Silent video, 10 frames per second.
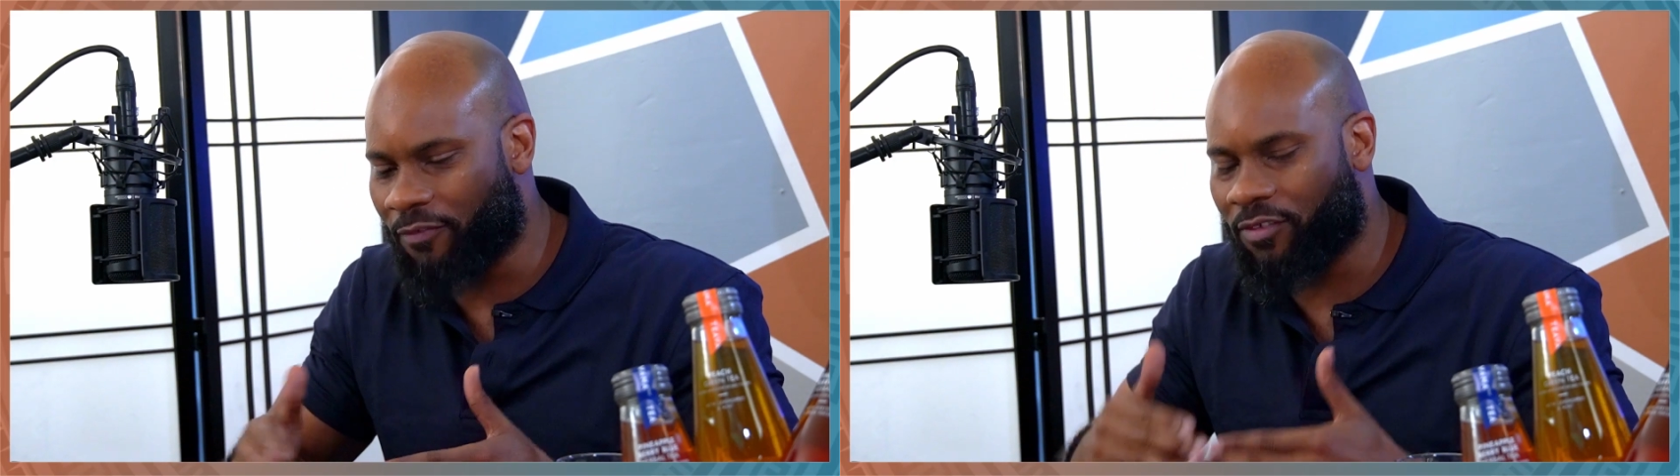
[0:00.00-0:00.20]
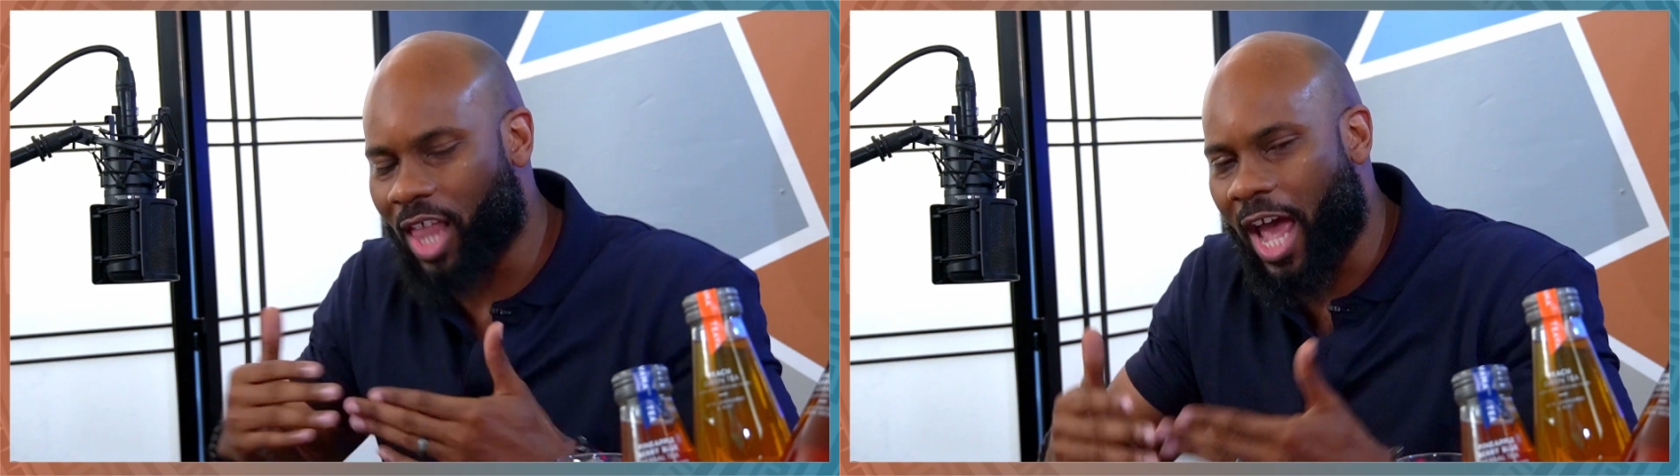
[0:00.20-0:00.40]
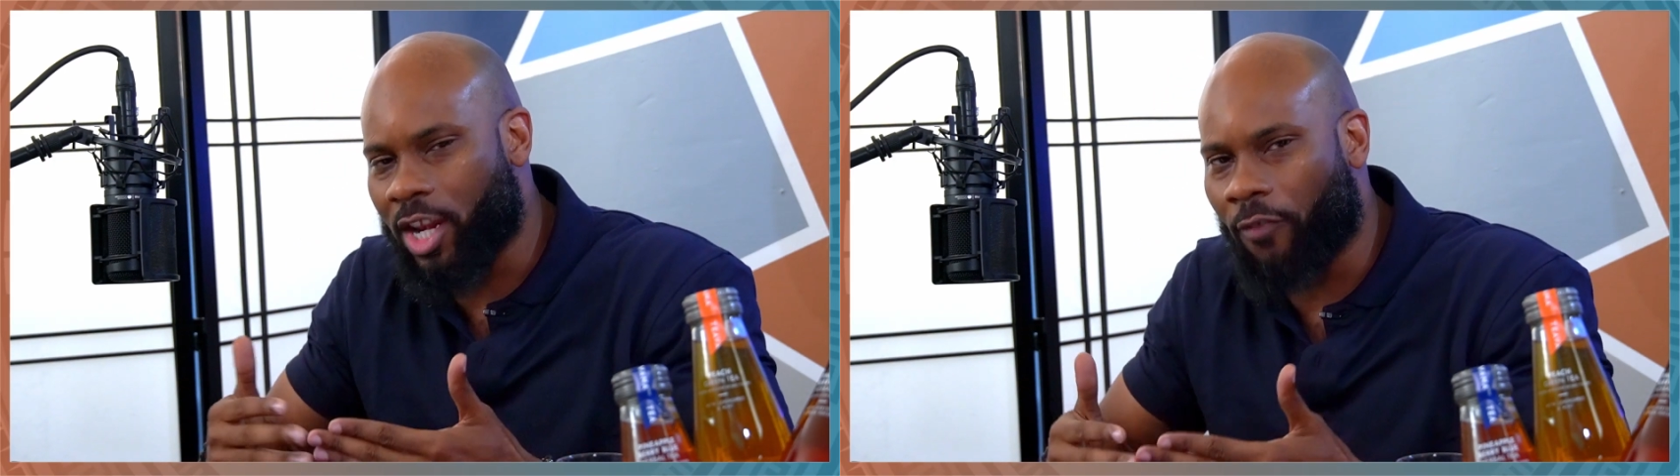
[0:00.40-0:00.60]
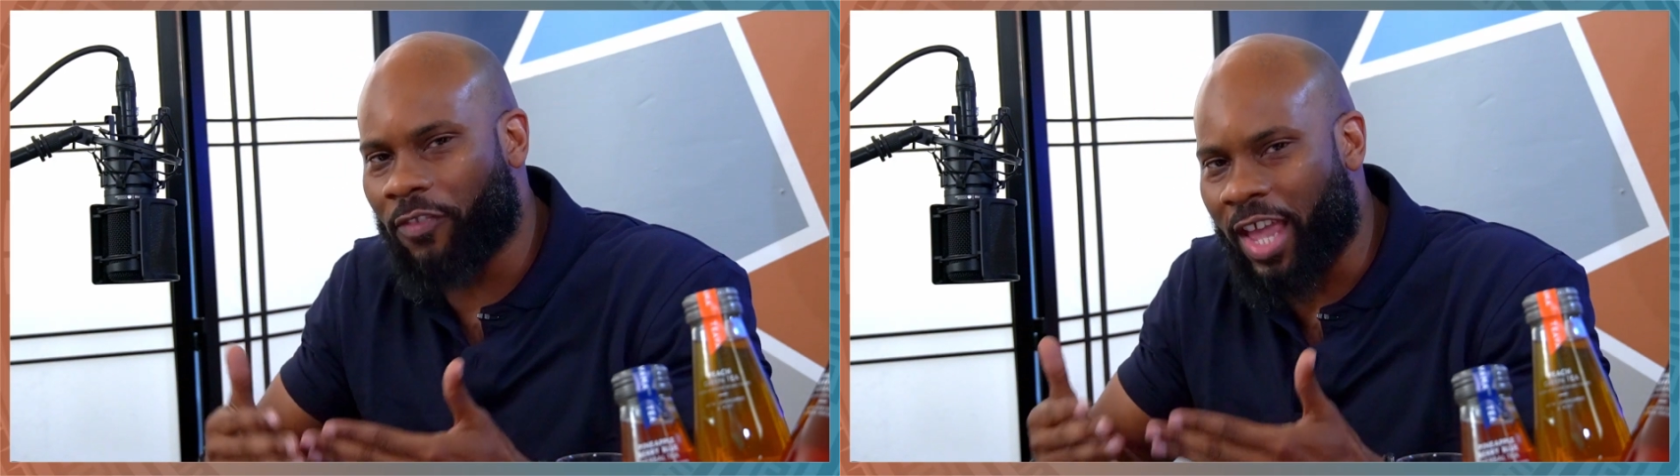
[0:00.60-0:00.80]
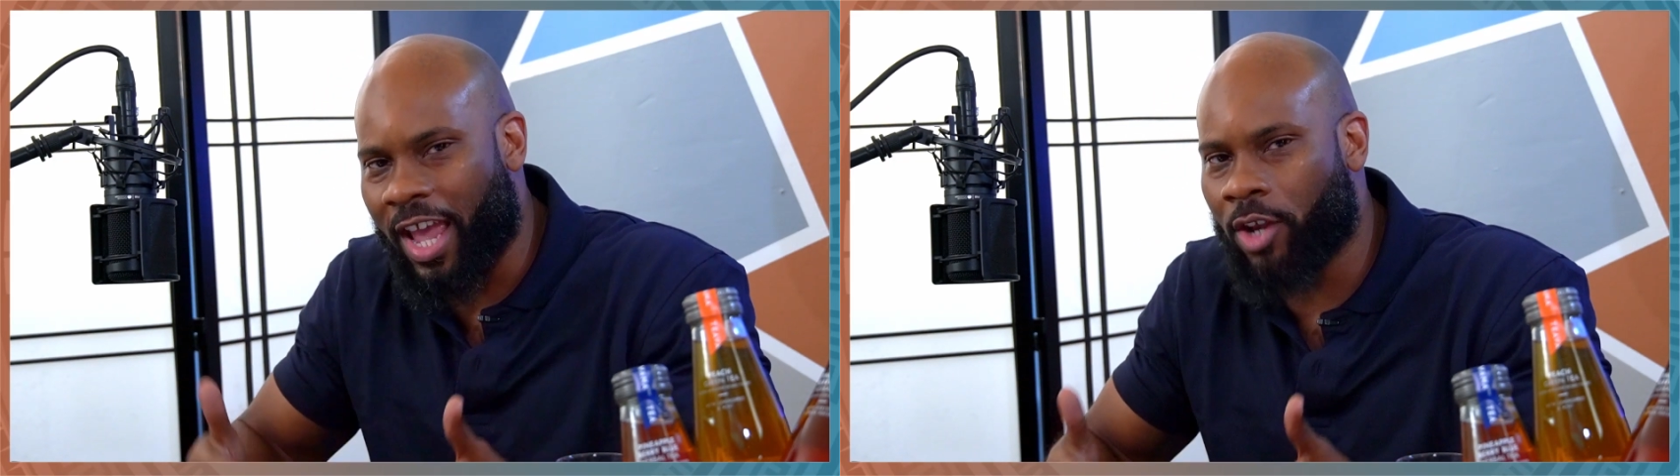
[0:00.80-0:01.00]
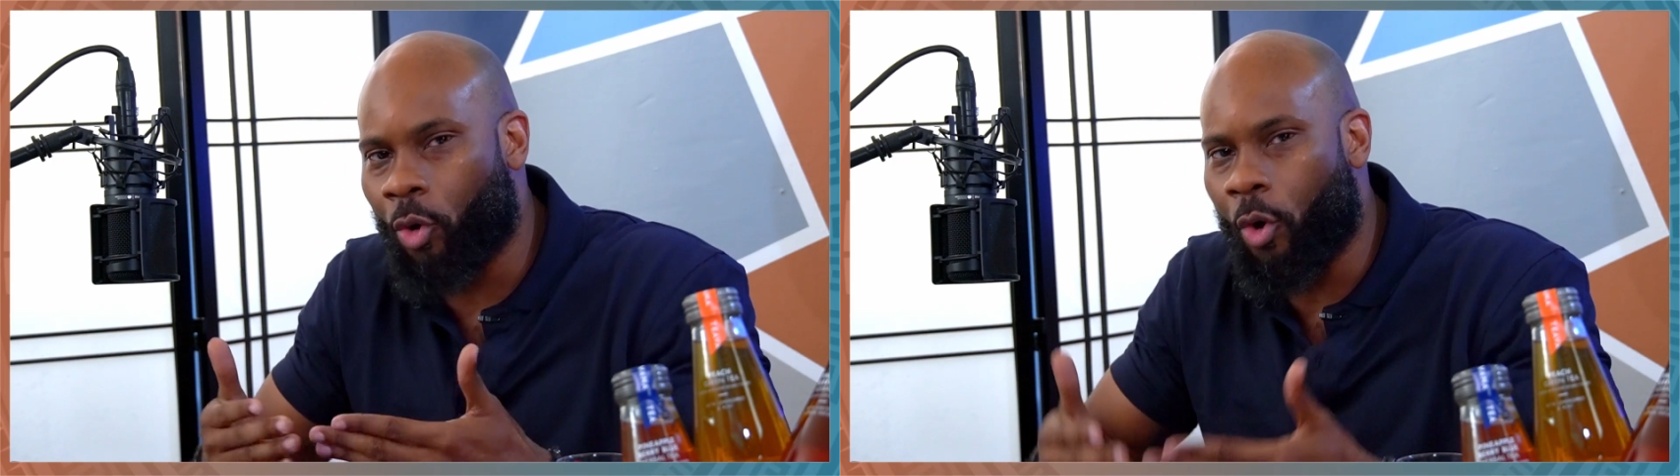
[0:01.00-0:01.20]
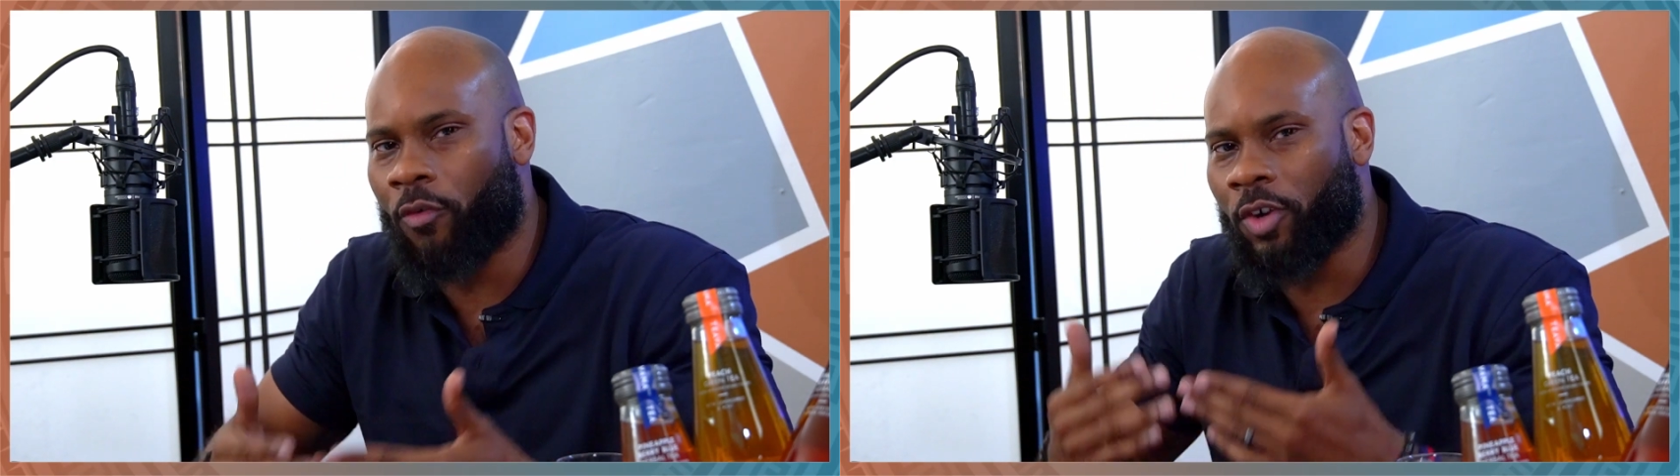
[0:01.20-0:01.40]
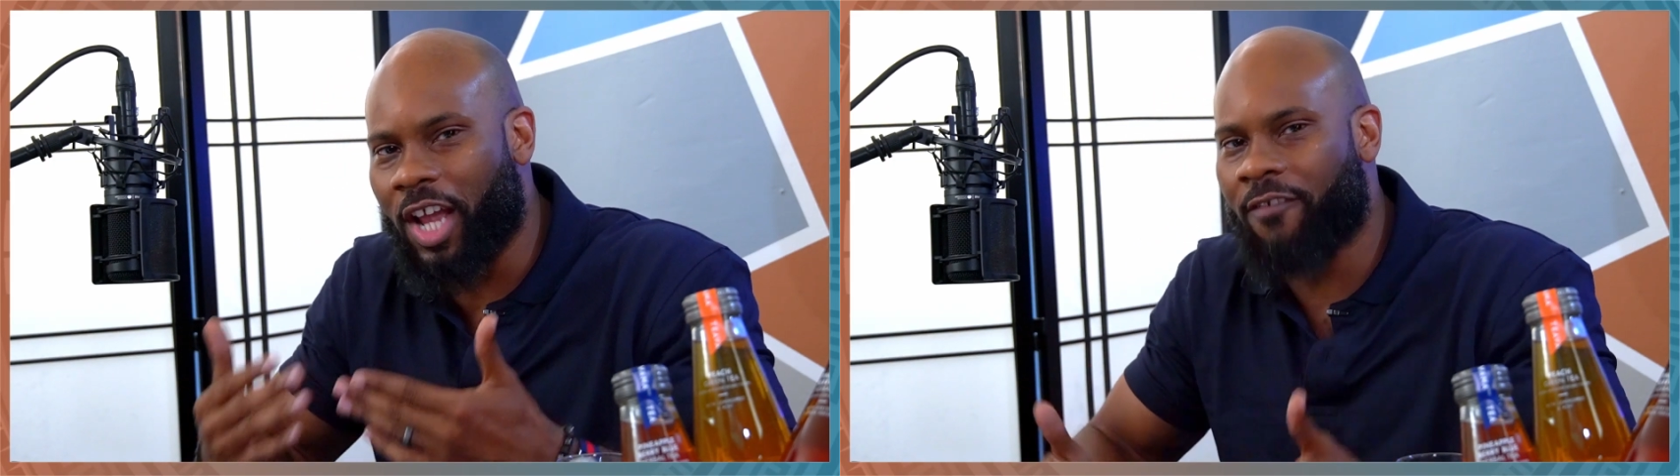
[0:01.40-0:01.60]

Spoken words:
flying off the handle over